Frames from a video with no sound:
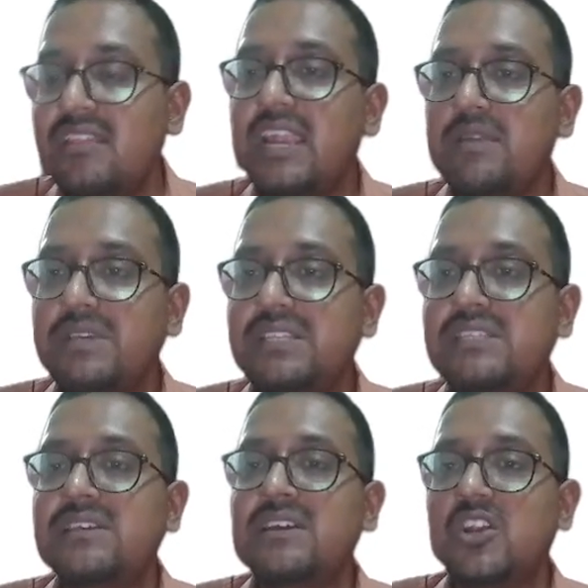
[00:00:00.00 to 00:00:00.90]
that
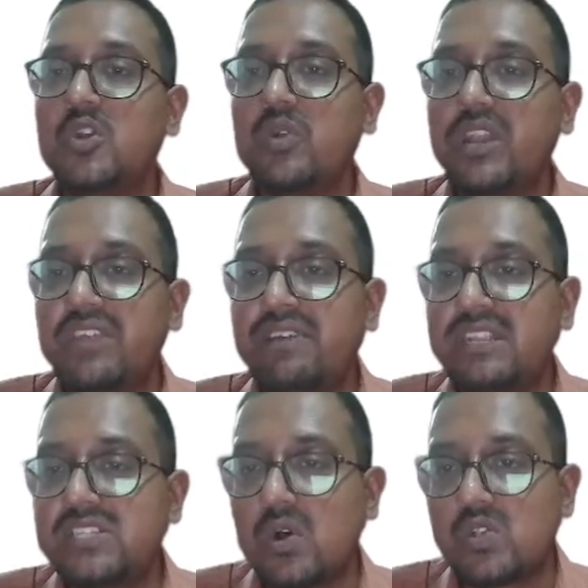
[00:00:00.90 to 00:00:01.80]
means
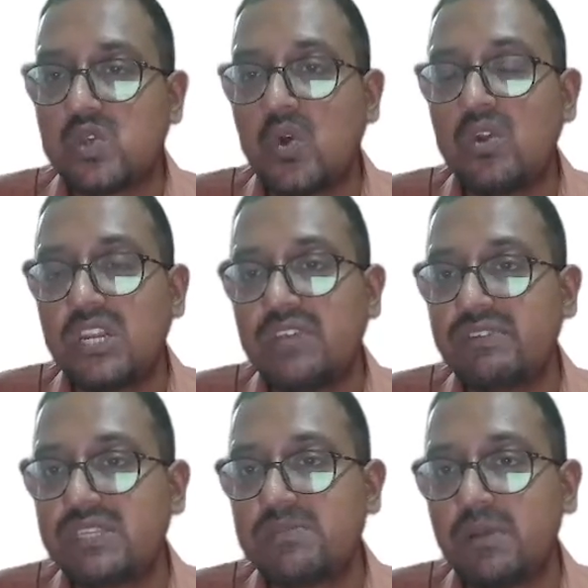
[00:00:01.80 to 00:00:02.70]
21 is also
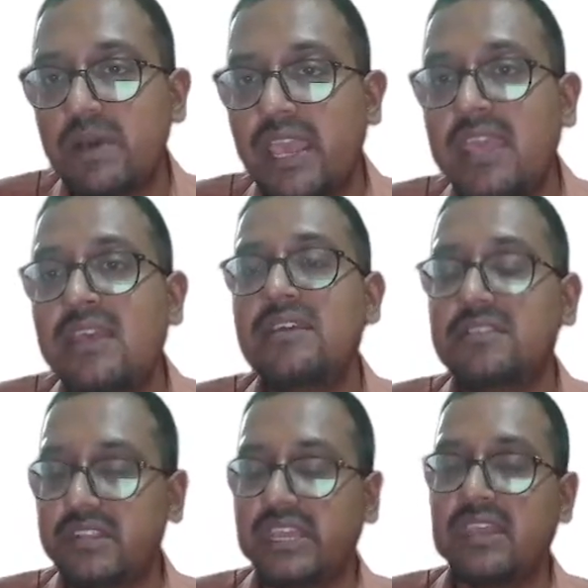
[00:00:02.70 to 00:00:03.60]
divisible by
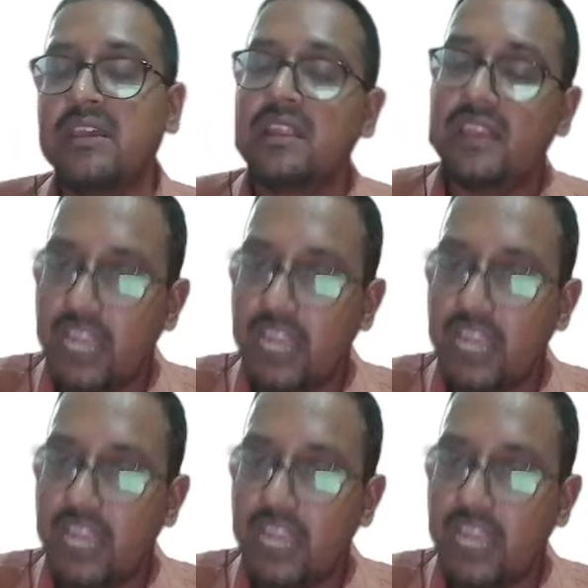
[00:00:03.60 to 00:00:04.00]
3.